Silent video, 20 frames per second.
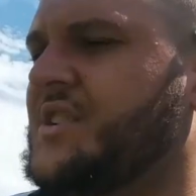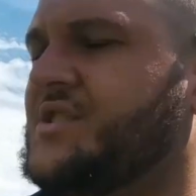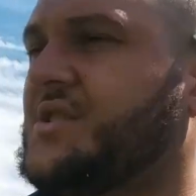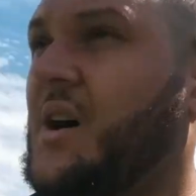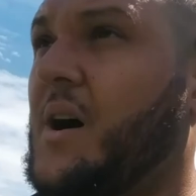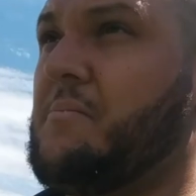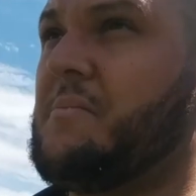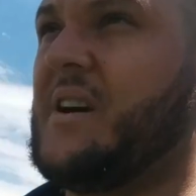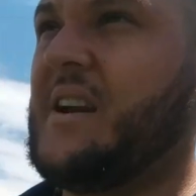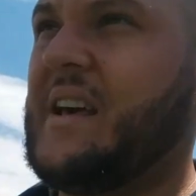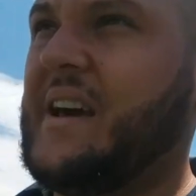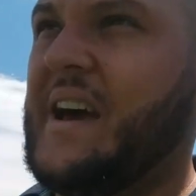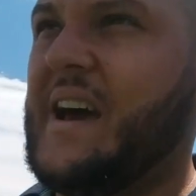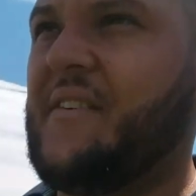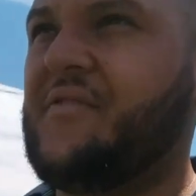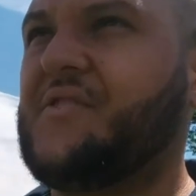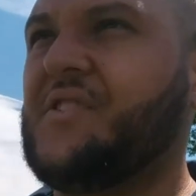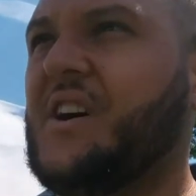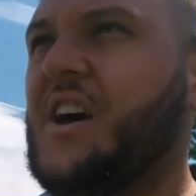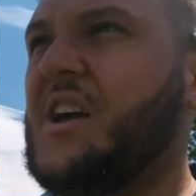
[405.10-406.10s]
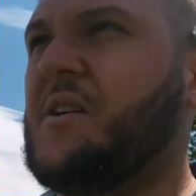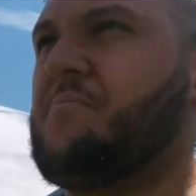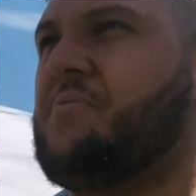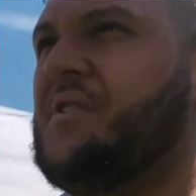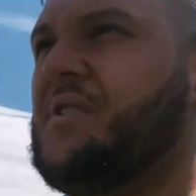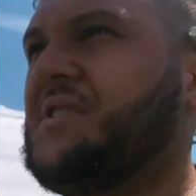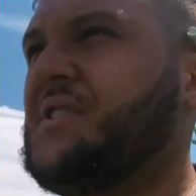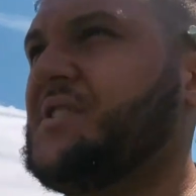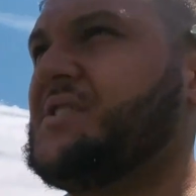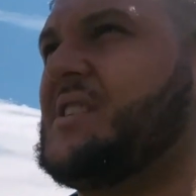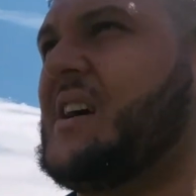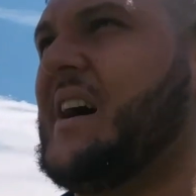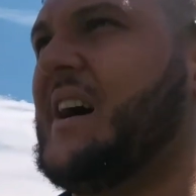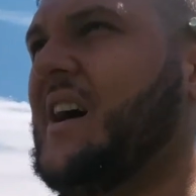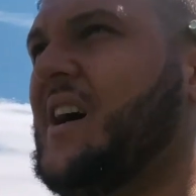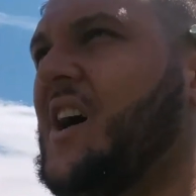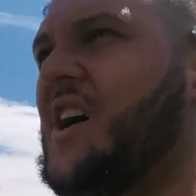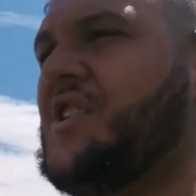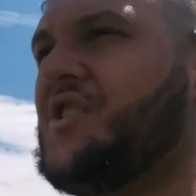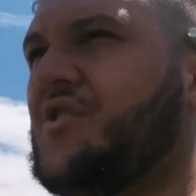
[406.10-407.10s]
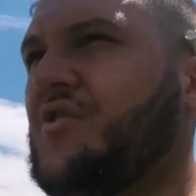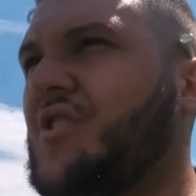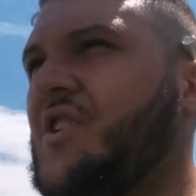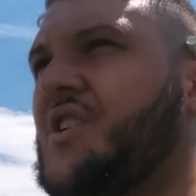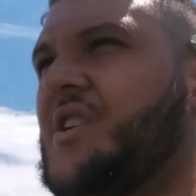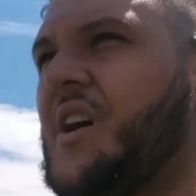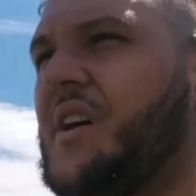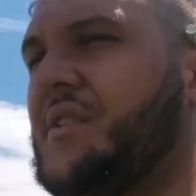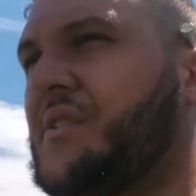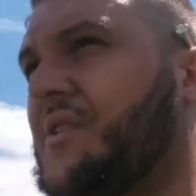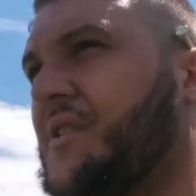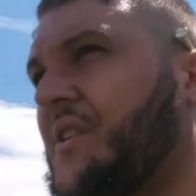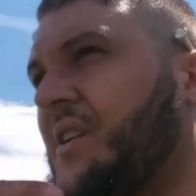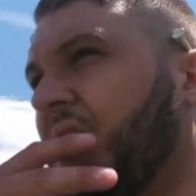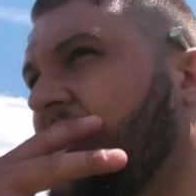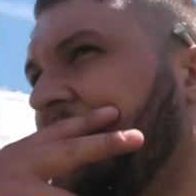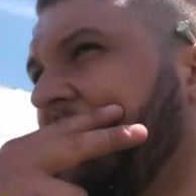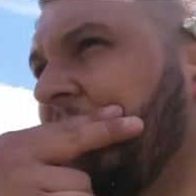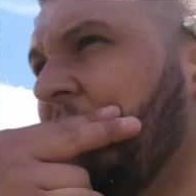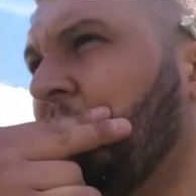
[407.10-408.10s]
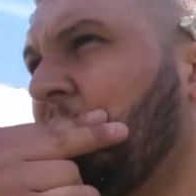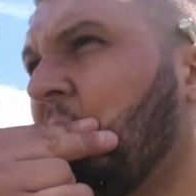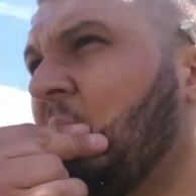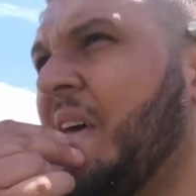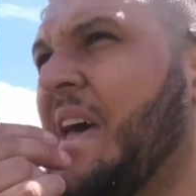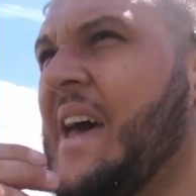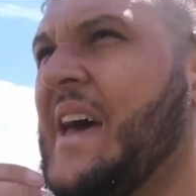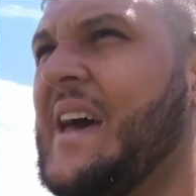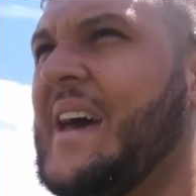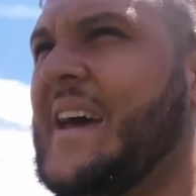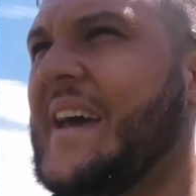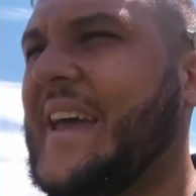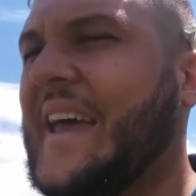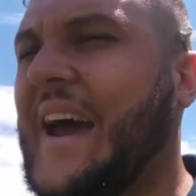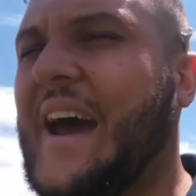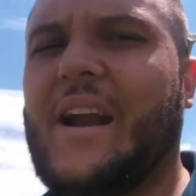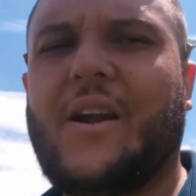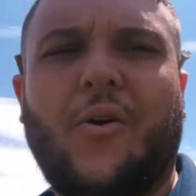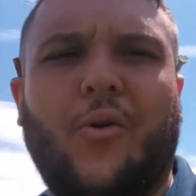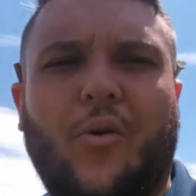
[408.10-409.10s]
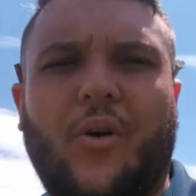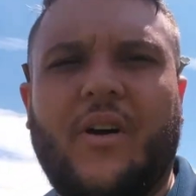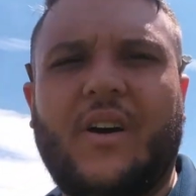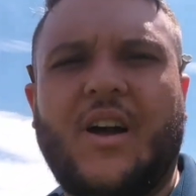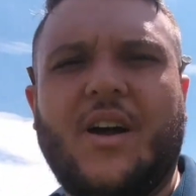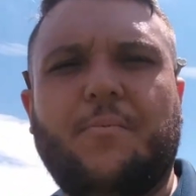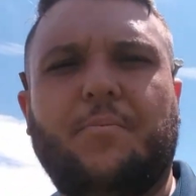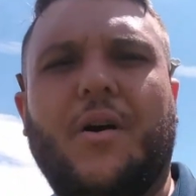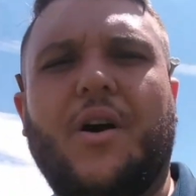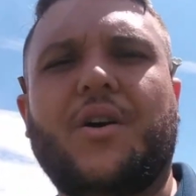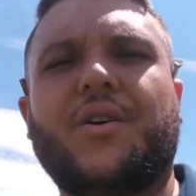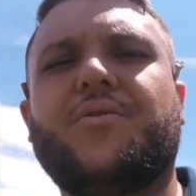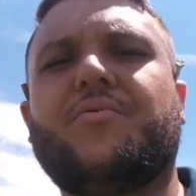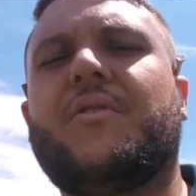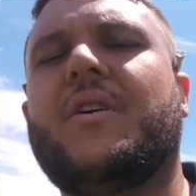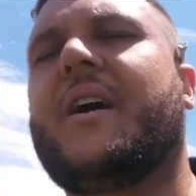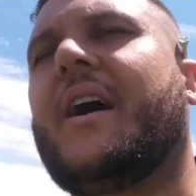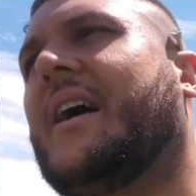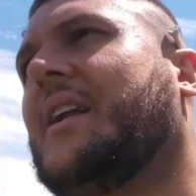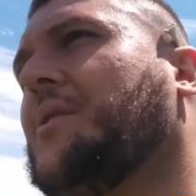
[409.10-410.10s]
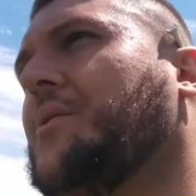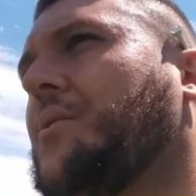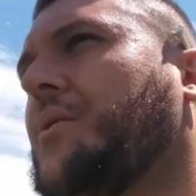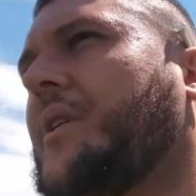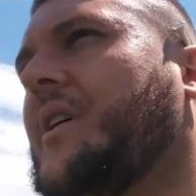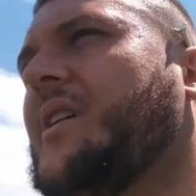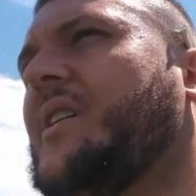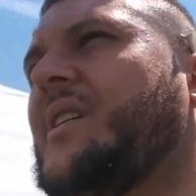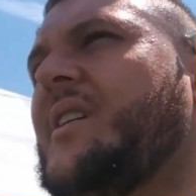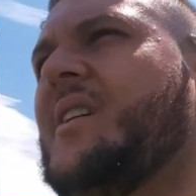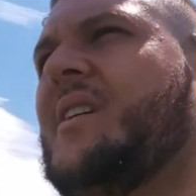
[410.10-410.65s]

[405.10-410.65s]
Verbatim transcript: So I'm gonna have to like put this under another category, like a par three category.